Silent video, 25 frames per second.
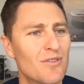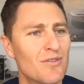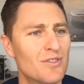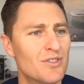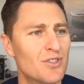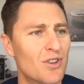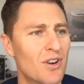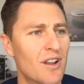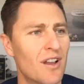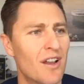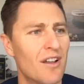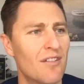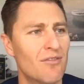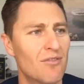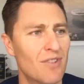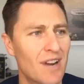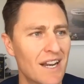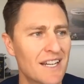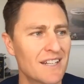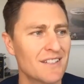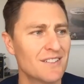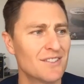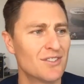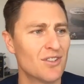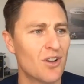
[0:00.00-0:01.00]
trying to
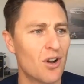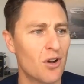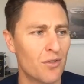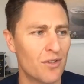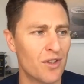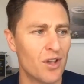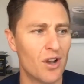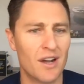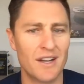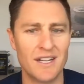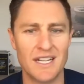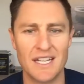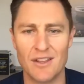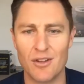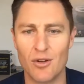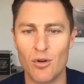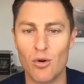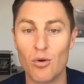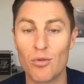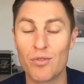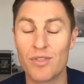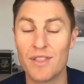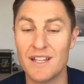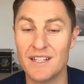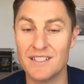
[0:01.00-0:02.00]
reconcile the idea that
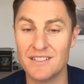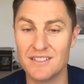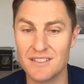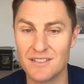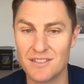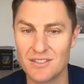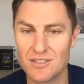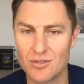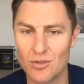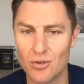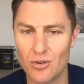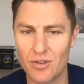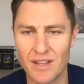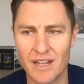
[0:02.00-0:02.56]
all things is story,